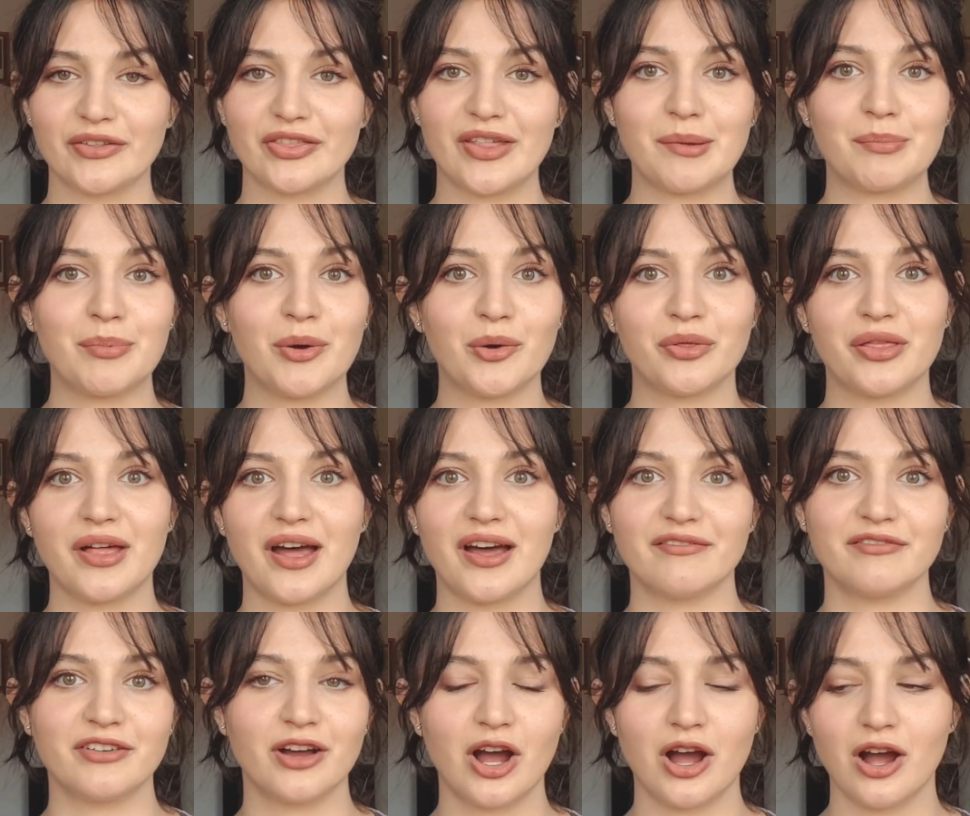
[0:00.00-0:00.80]
They both
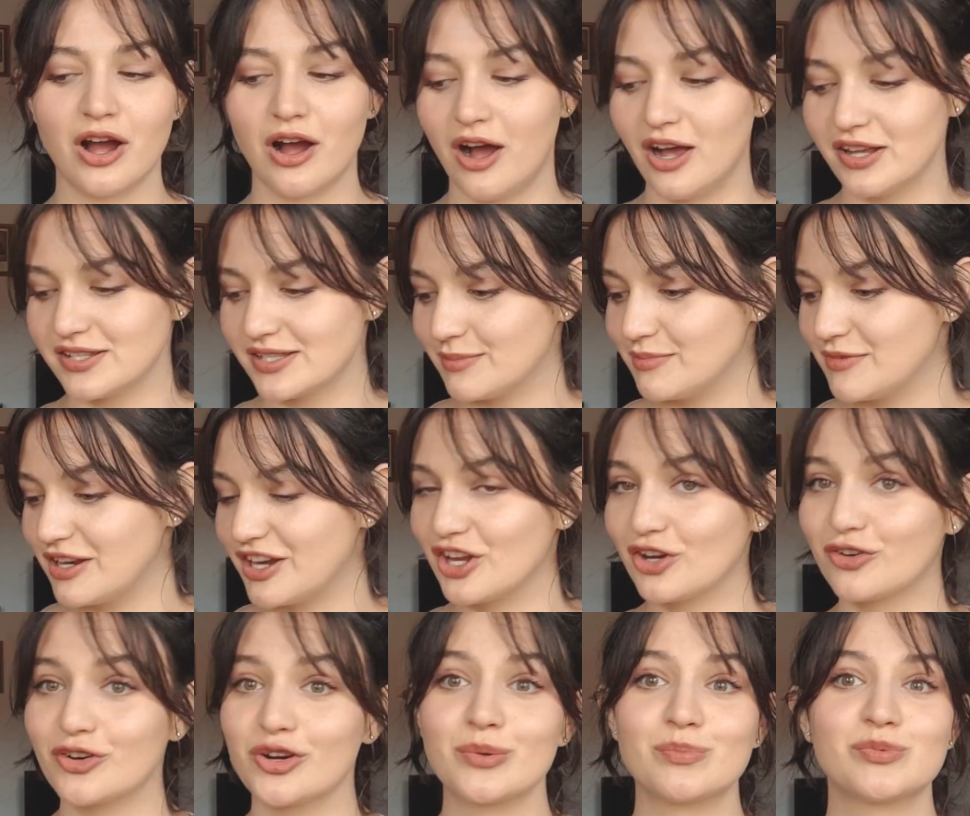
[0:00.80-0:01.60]
have awesome knitting
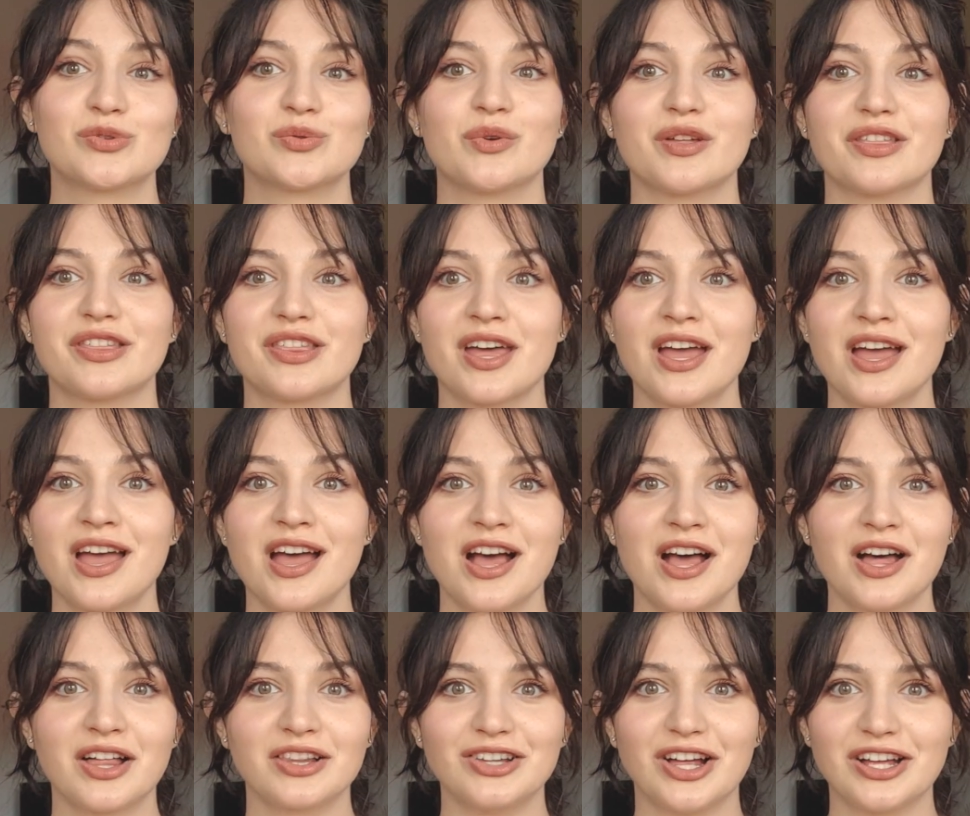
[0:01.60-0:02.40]
groups with
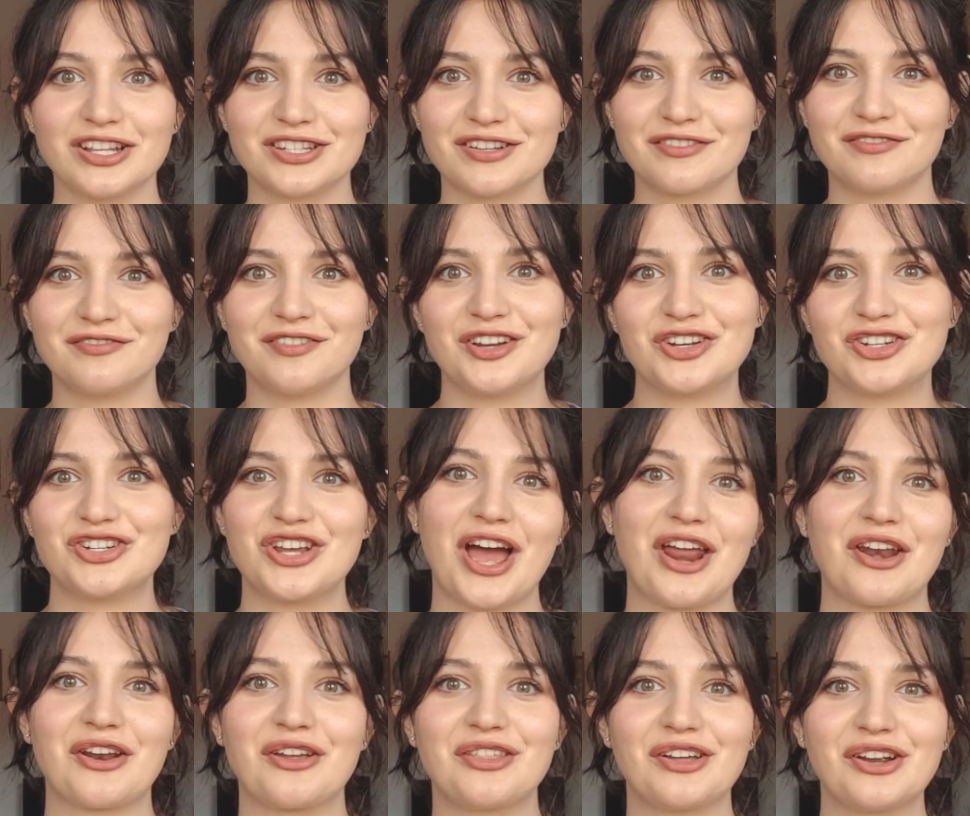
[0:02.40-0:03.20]
lots of fun
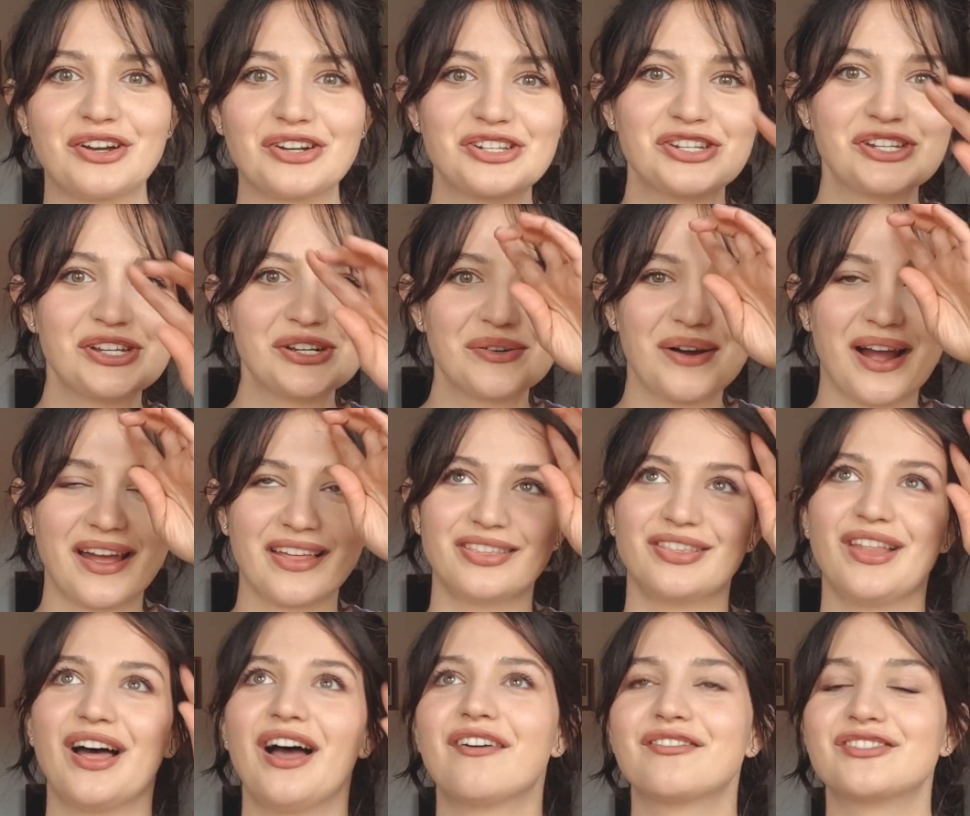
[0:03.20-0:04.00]
chatter there too. I
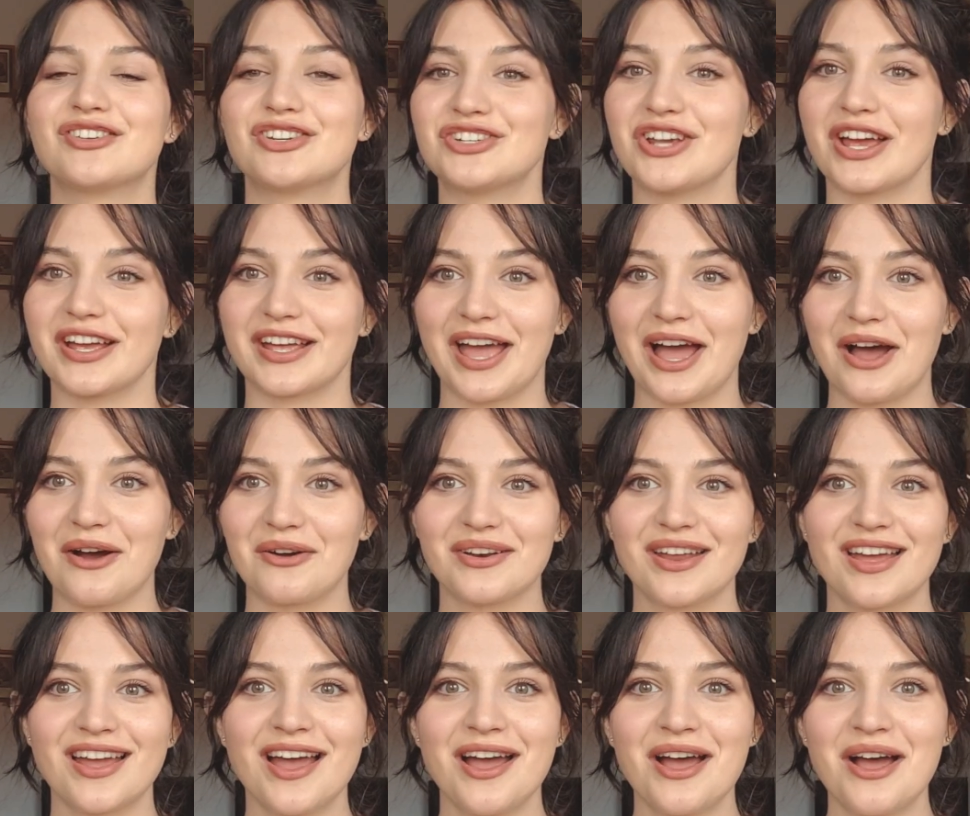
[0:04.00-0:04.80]
love to check
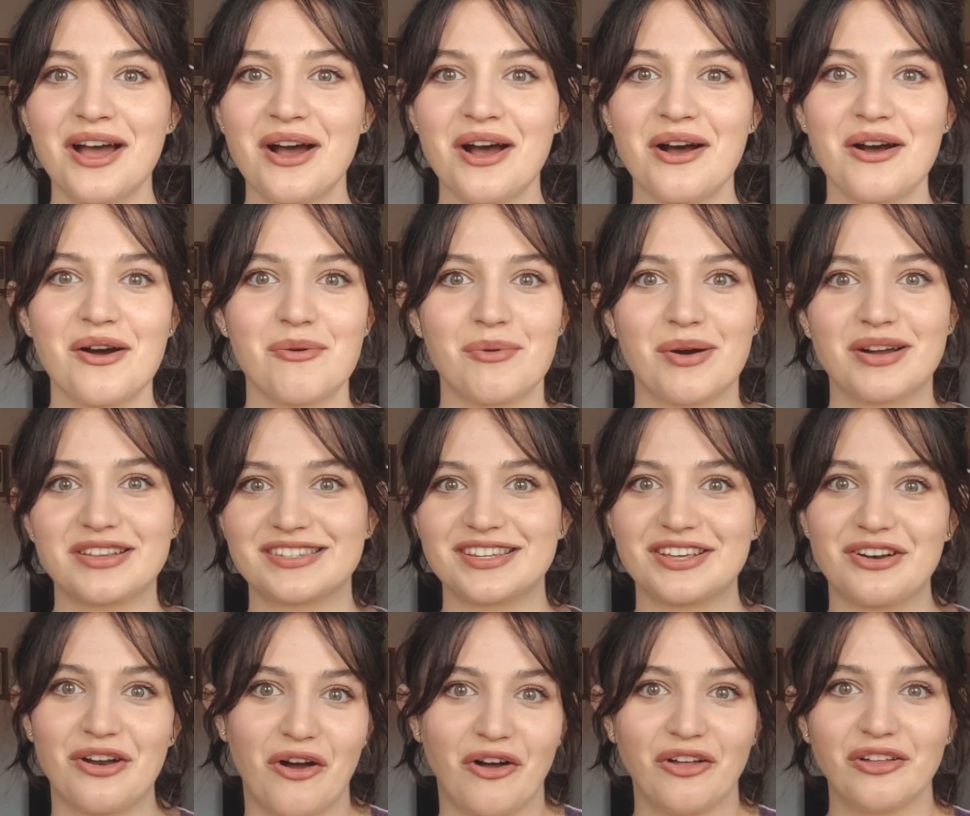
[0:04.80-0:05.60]
out what's
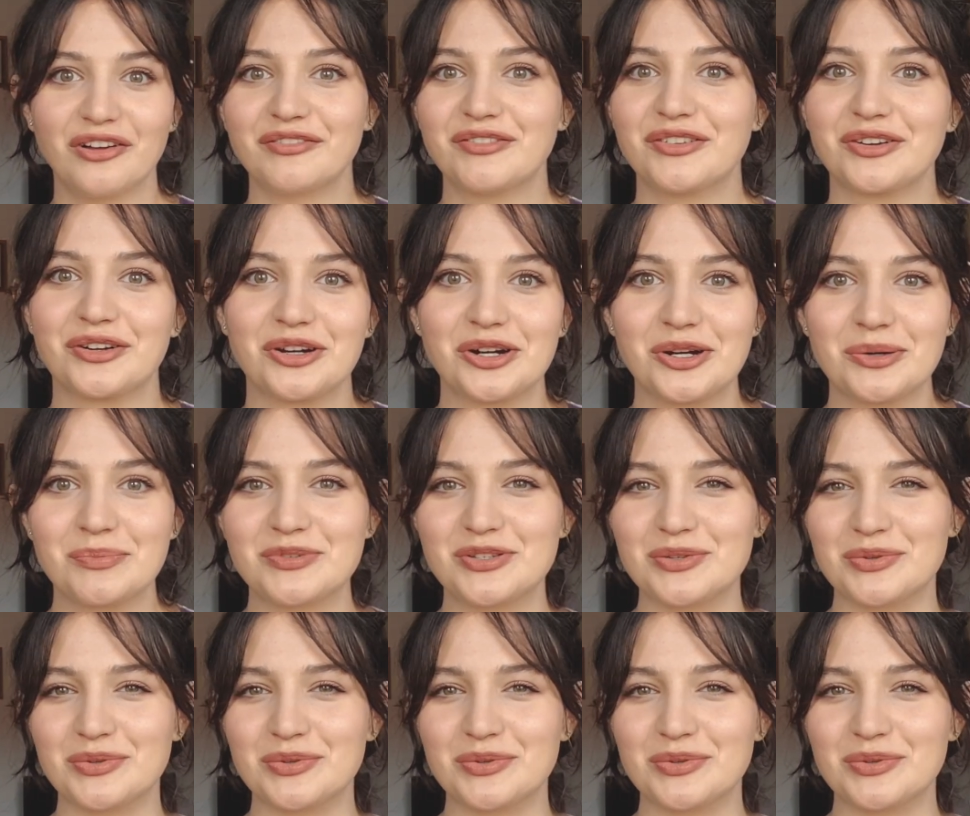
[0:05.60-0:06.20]
in all of the groups.